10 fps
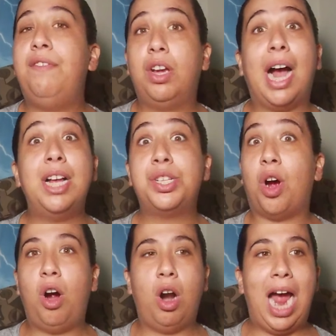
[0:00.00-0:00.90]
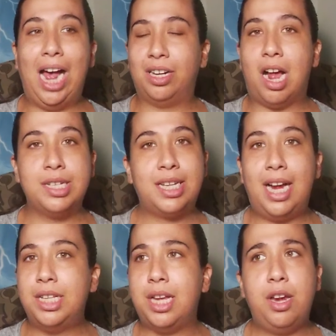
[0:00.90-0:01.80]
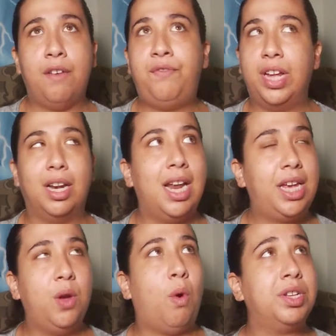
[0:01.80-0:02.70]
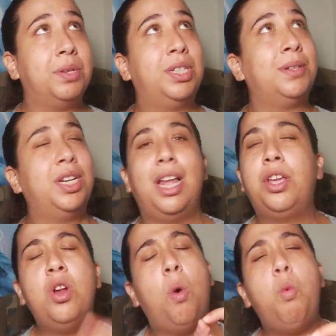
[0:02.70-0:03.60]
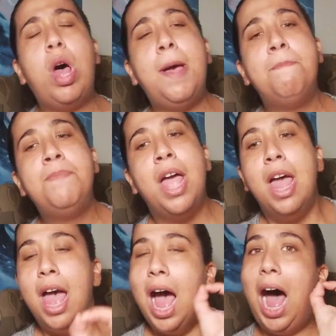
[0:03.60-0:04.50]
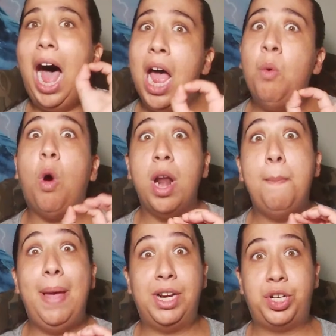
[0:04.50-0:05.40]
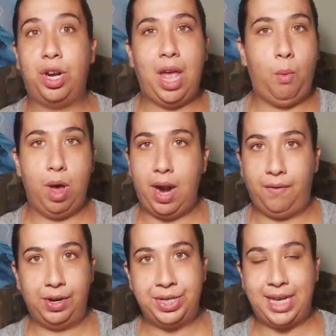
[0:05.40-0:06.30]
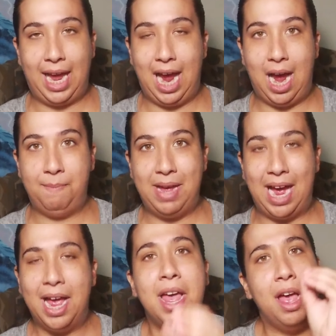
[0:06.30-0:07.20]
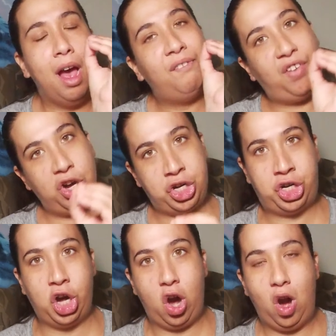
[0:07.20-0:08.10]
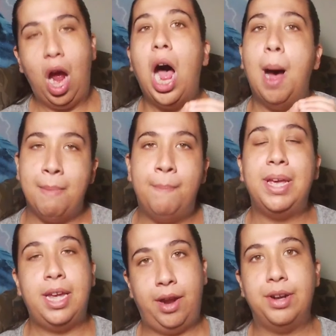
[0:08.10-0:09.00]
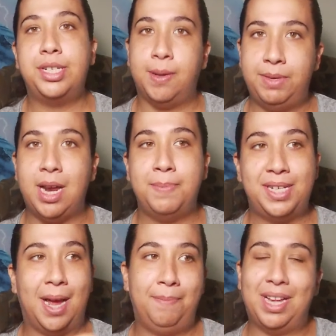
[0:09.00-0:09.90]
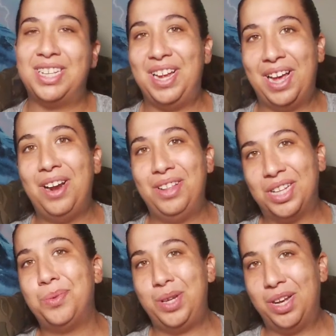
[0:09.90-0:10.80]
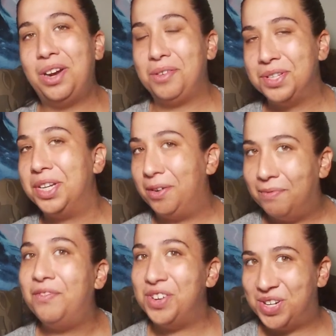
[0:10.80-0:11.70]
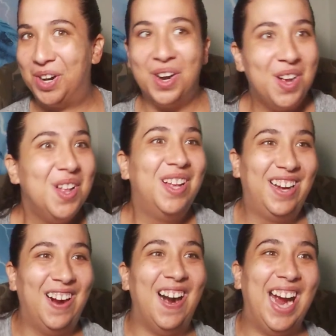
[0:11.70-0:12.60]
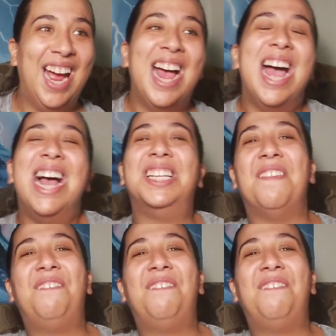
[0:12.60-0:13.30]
if you guys are at Lost Lands and you're feeling like you want some dubstep, like, you know what? I want to make sure that whatever set I'm at, for sure, I'm gonna be hearing some dubstep. That's when you gotta go see him, for sure. Right? His